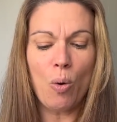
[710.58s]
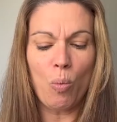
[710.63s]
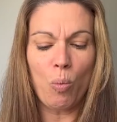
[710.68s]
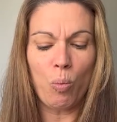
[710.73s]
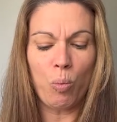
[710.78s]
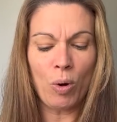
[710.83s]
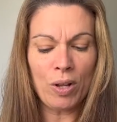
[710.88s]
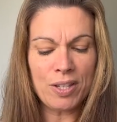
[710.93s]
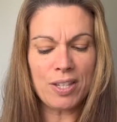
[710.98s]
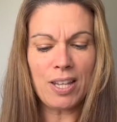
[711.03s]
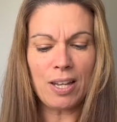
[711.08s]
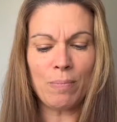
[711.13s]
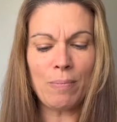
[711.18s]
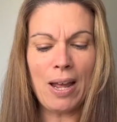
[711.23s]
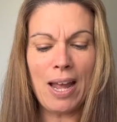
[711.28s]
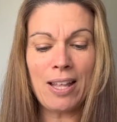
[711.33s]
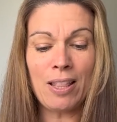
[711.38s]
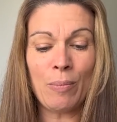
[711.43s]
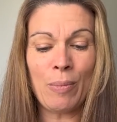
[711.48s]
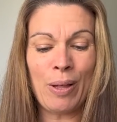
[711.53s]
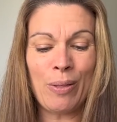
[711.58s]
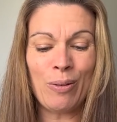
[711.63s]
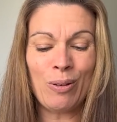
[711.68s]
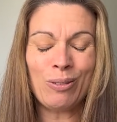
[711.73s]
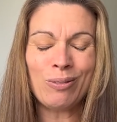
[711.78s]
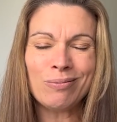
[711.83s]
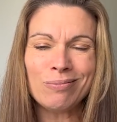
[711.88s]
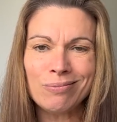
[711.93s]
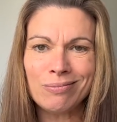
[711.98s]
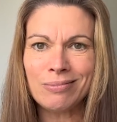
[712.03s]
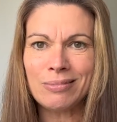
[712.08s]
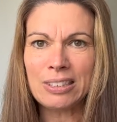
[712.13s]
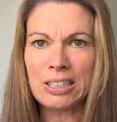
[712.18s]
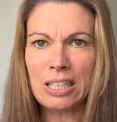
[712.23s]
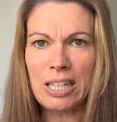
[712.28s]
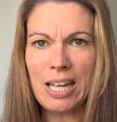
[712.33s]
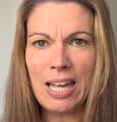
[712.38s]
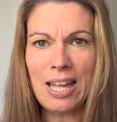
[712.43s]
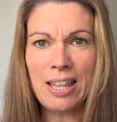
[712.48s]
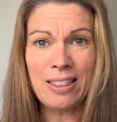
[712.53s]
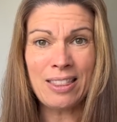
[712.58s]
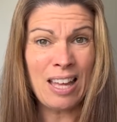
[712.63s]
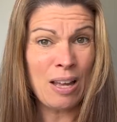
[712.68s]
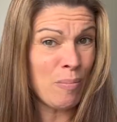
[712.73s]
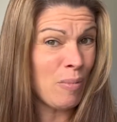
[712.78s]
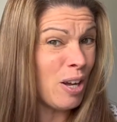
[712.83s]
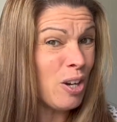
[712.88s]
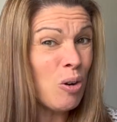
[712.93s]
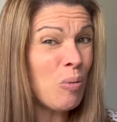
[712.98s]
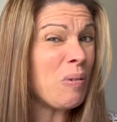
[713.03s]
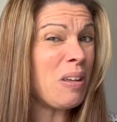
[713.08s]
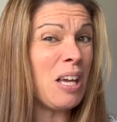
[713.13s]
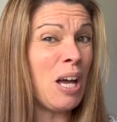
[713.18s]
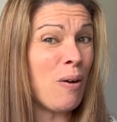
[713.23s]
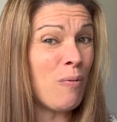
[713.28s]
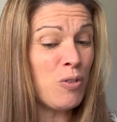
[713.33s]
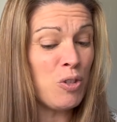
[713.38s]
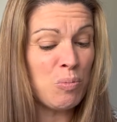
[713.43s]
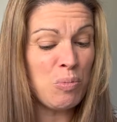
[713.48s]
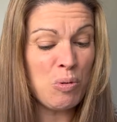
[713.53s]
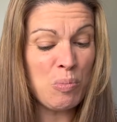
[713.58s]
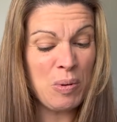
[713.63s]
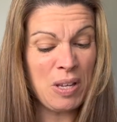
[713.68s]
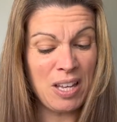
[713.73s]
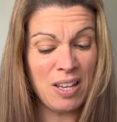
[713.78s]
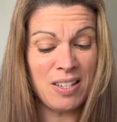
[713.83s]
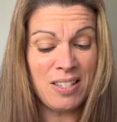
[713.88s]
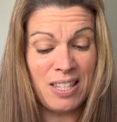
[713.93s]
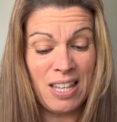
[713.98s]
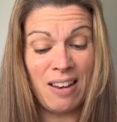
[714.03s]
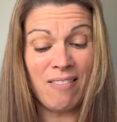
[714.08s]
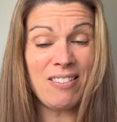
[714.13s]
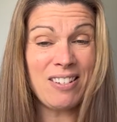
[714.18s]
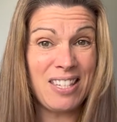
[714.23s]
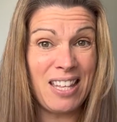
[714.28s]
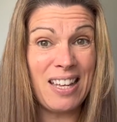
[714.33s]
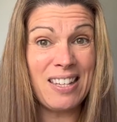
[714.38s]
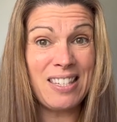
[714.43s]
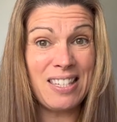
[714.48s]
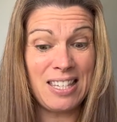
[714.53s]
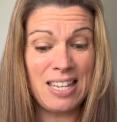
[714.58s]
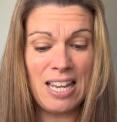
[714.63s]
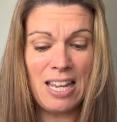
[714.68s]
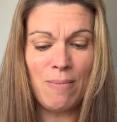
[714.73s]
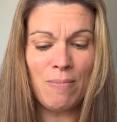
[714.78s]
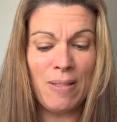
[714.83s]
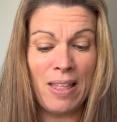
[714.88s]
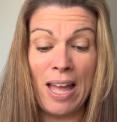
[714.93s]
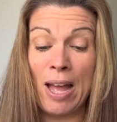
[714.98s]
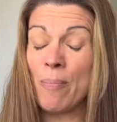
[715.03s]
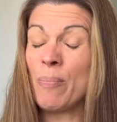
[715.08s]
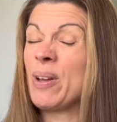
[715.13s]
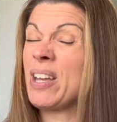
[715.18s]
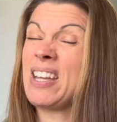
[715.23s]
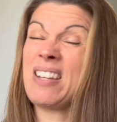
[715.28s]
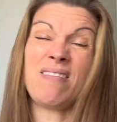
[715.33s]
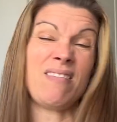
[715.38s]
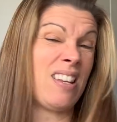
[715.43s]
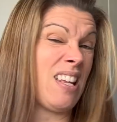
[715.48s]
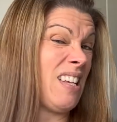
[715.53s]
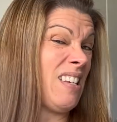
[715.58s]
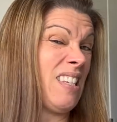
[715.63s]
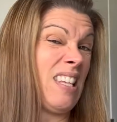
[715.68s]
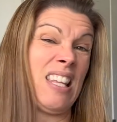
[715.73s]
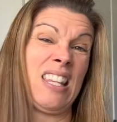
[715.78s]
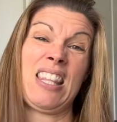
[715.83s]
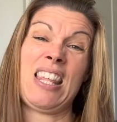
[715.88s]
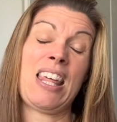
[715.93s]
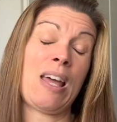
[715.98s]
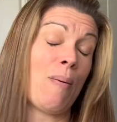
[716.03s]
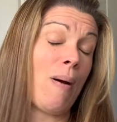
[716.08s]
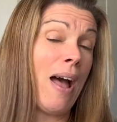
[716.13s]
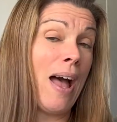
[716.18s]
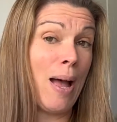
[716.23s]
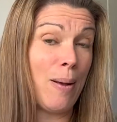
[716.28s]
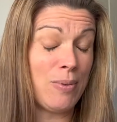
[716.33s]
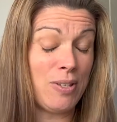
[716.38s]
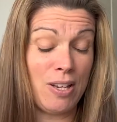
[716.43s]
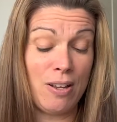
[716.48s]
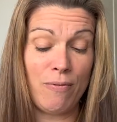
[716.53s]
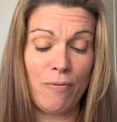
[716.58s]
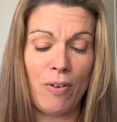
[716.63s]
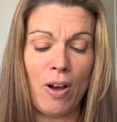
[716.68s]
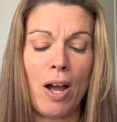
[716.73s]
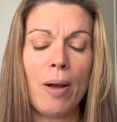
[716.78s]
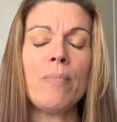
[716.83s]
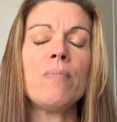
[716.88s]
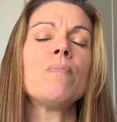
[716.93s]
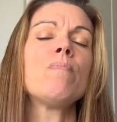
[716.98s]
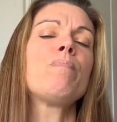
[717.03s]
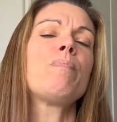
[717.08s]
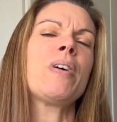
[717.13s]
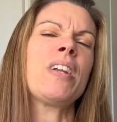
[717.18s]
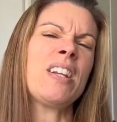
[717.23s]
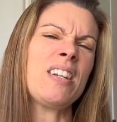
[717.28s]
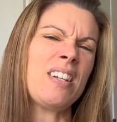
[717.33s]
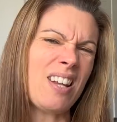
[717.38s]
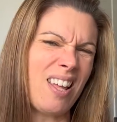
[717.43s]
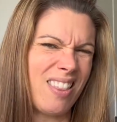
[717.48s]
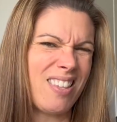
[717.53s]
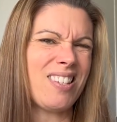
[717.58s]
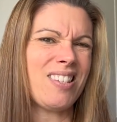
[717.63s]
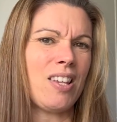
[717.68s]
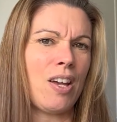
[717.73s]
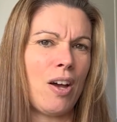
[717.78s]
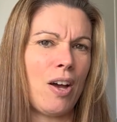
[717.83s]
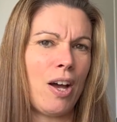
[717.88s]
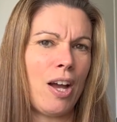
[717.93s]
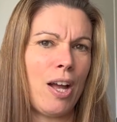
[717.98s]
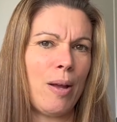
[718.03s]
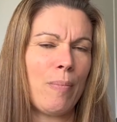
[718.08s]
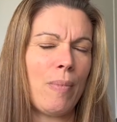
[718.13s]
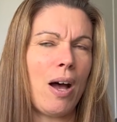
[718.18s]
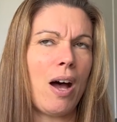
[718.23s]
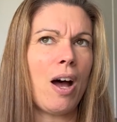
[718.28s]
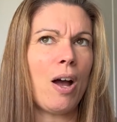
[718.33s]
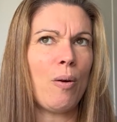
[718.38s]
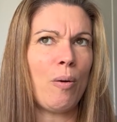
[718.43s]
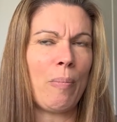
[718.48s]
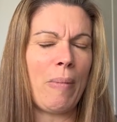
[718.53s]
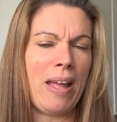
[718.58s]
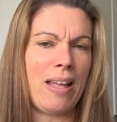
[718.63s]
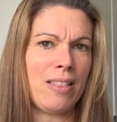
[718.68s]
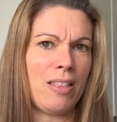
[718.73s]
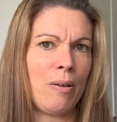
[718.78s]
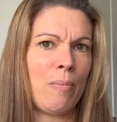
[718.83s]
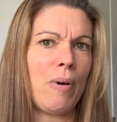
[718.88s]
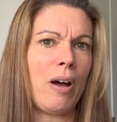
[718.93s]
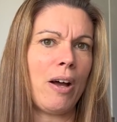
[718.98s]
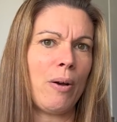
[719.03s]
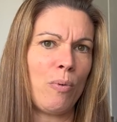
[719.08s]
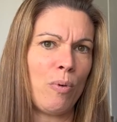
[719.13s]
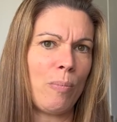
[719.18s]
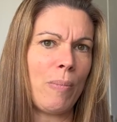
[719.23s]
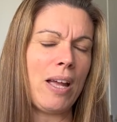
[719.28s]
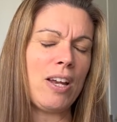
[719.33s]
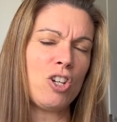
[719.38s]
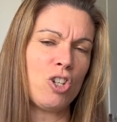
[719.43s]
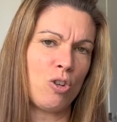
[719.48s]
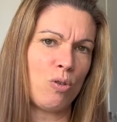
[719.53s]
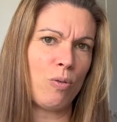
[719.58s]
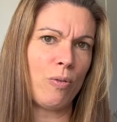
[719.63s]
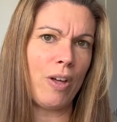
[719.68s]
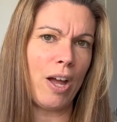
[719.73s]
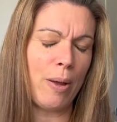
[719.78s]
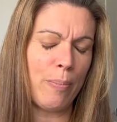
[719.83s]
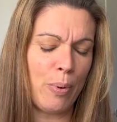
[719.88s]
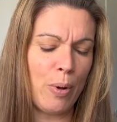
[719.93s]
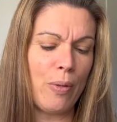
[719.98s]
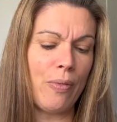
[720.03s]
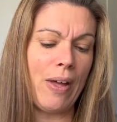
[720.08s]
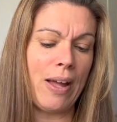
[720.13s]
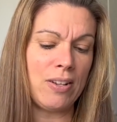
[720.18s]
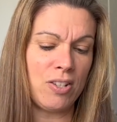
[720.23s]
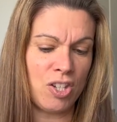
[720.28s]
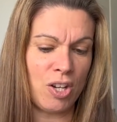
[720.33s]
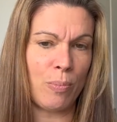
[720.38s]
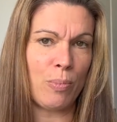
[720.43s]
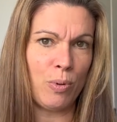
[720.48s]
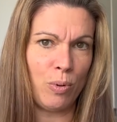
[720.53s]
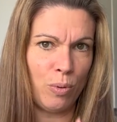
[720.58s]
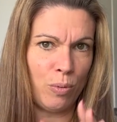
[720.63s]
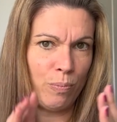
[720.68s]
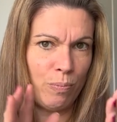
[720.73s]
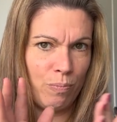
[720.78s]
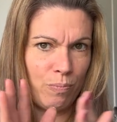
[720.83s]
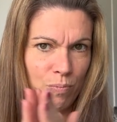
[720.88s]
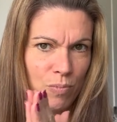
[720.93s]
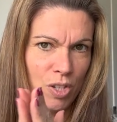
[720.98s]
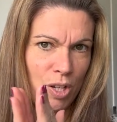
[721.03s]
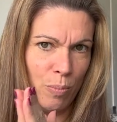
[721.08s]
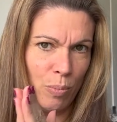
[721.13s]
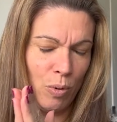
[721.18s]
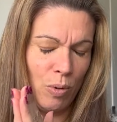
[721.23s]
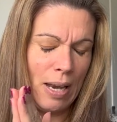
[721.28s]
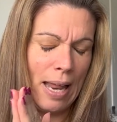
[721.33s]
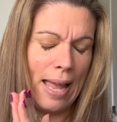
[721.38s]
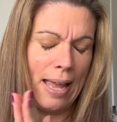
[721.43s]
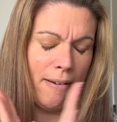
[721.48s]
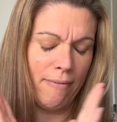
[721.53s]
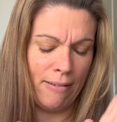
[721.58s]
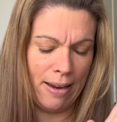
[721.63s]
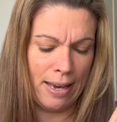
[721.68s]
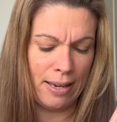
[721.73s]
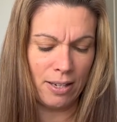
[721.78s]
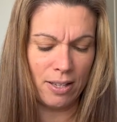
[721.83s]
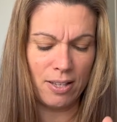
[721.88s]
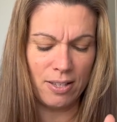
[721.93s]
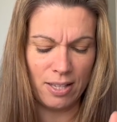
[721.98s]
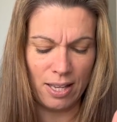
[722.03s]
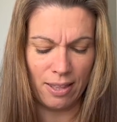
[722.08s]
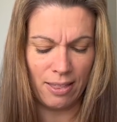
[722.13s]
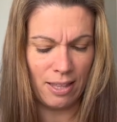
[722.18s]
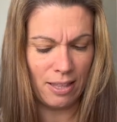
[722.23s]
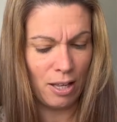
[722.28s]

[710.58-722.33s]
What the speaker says: once I'd made them, I thought, they might not be comfortable because there is that seam there, but he said that they were absolutely fine. But another time I will make them, I will make sure that I put that double layer in because I think